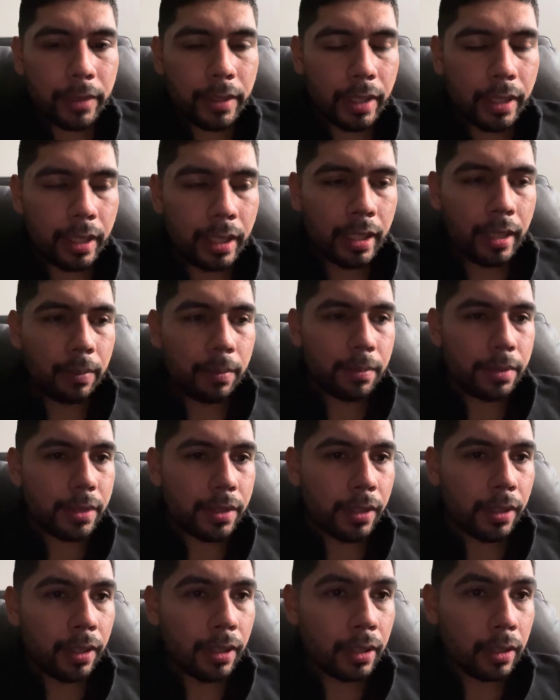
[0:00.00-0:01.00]
Um,
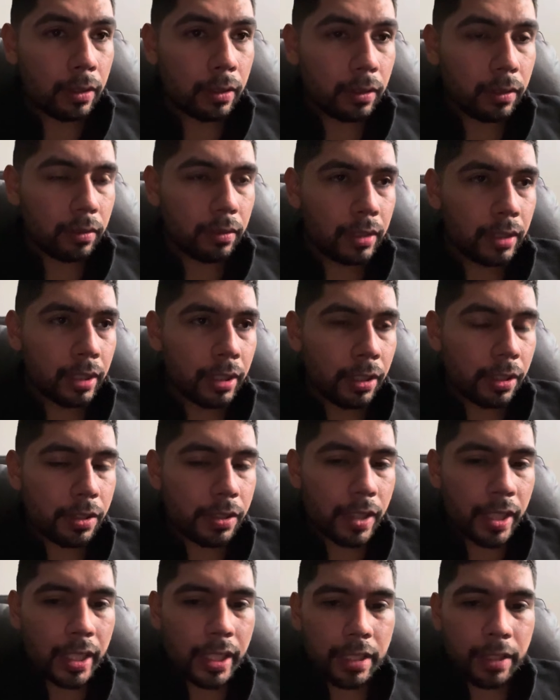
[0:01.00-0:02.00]
so you know,
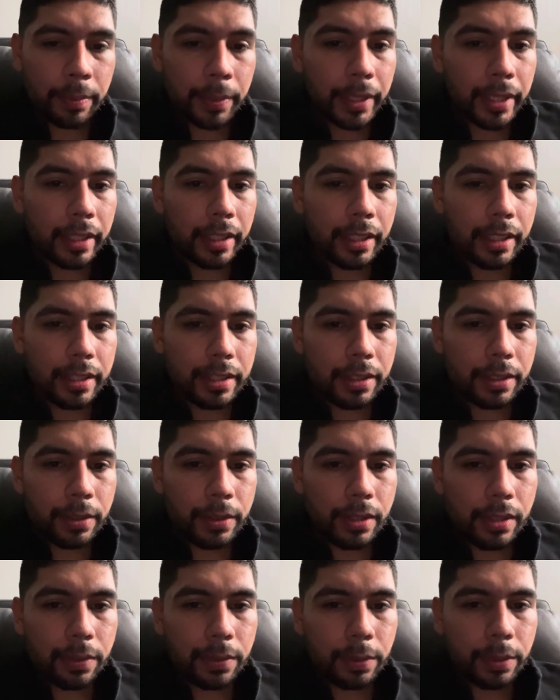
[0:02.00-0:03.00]
try not to make any
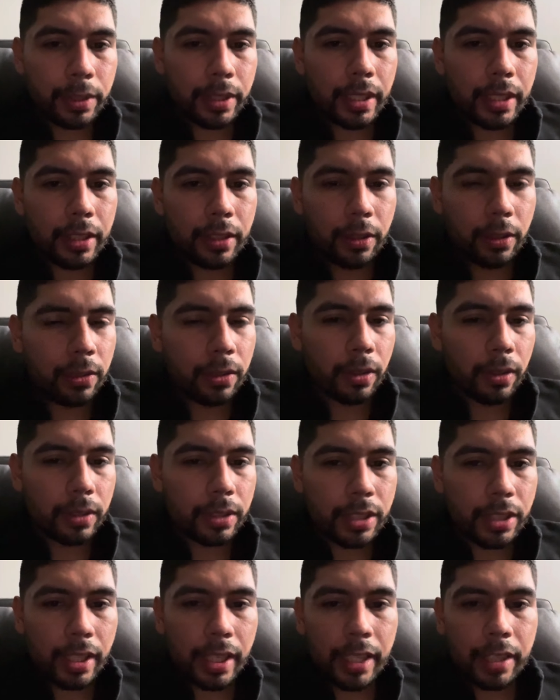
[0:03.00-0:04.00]
excuses for it. Don't don't
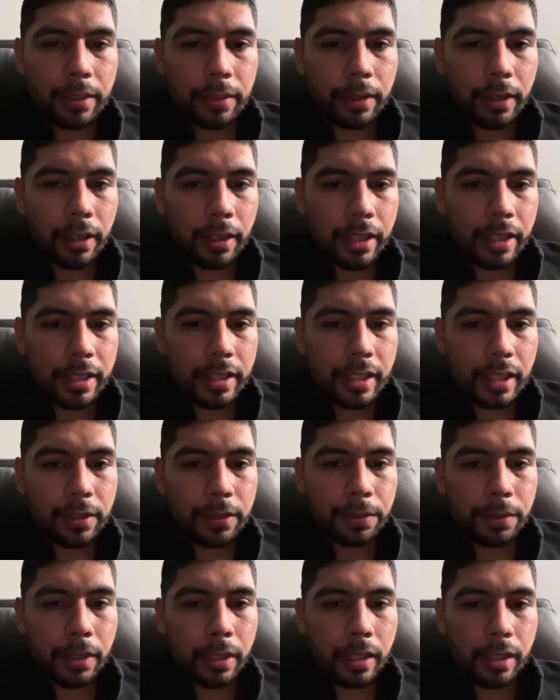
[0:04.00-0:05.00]
try your hardest not to
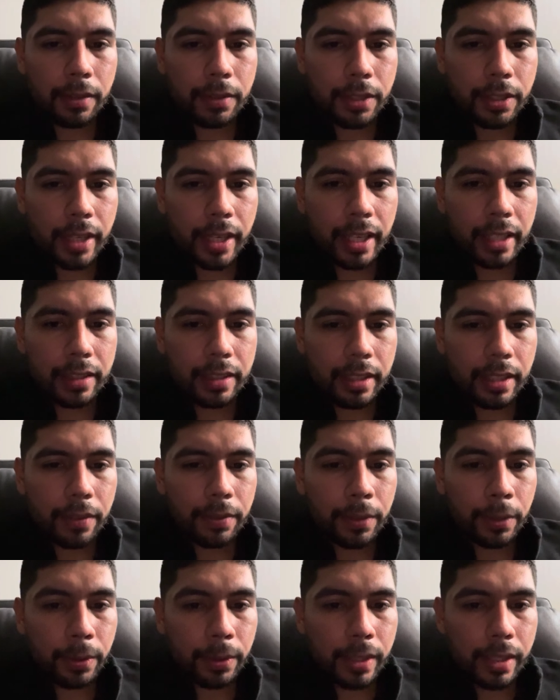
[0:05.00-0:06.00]
fall off track. Stay
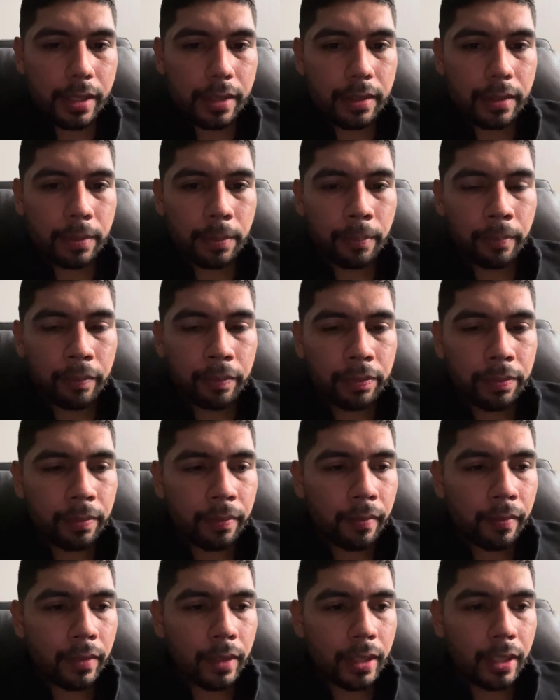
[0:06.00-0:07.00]
focused
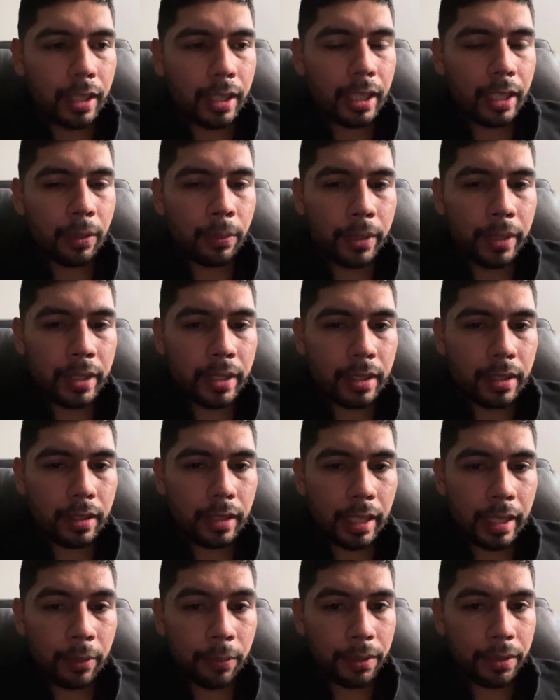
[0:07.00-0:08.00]
uh, when
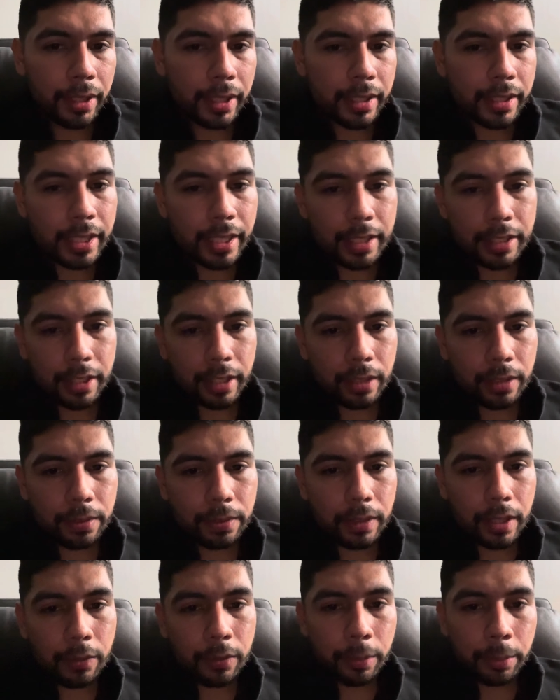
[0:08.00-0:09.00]
and when things get tough,
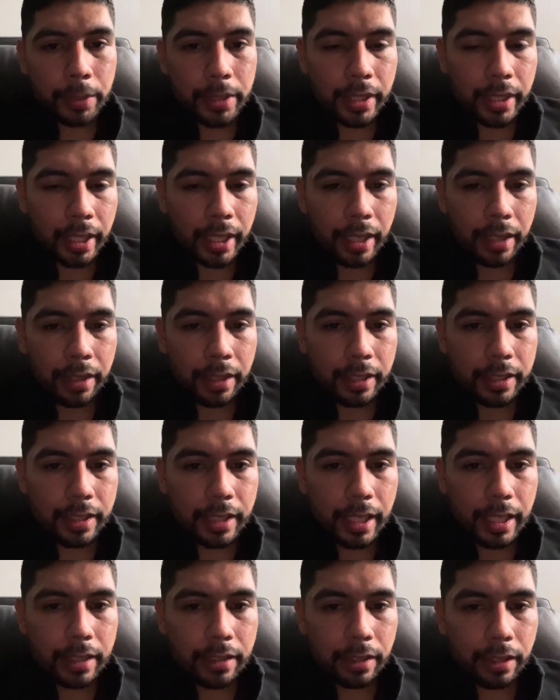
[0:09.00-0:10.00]
like for me today, things
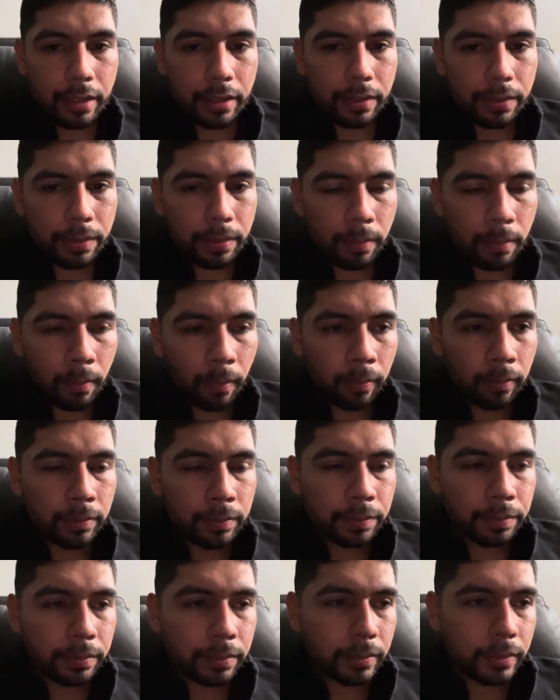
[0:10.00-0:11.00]
got tough.
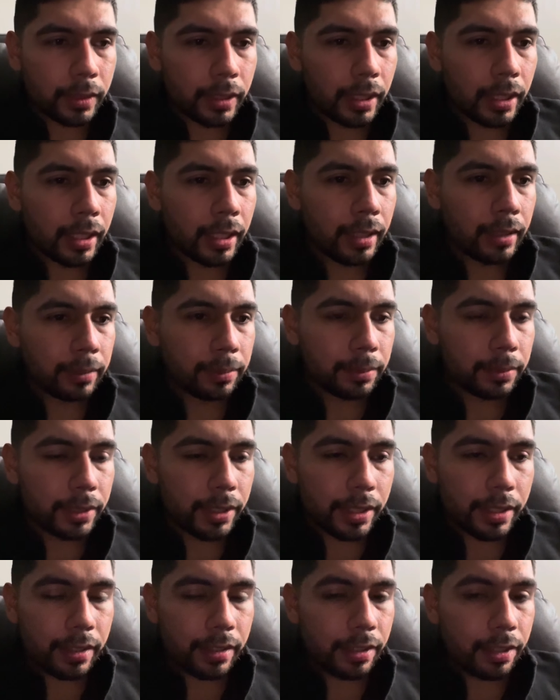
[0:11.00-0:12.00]
Um,
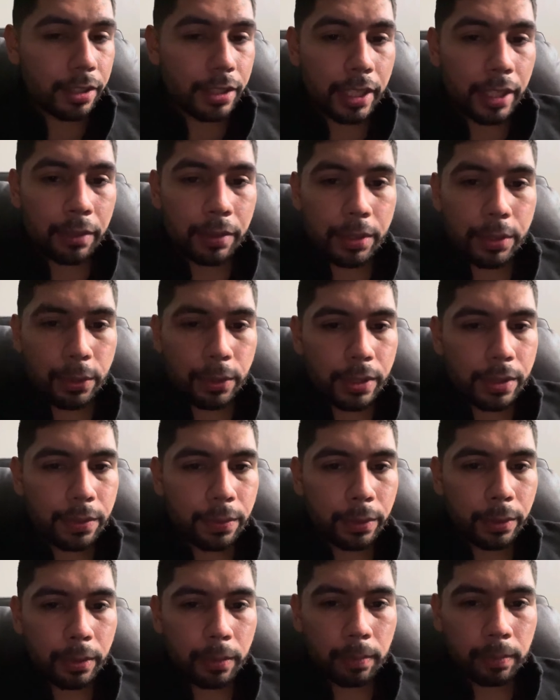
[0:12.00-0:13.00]
just just get
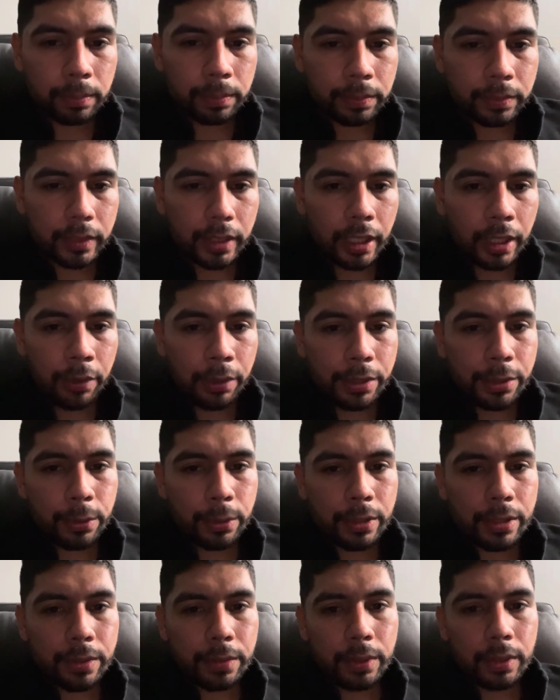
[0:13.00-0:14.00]
resourceful. Get
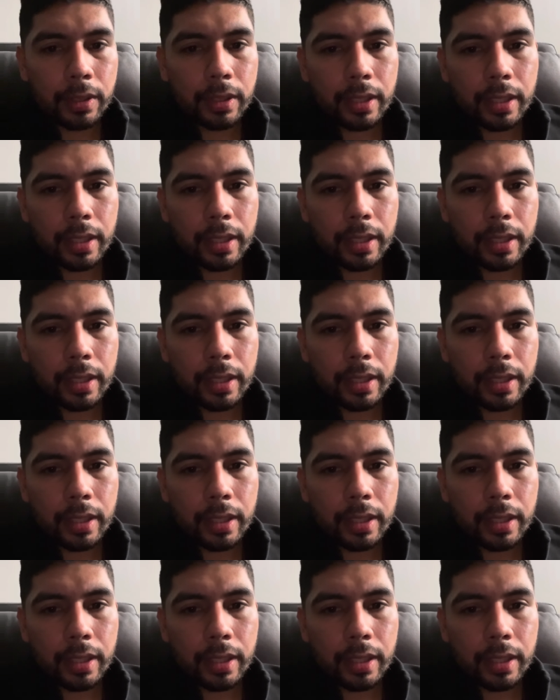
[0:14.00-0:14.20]
resourceful.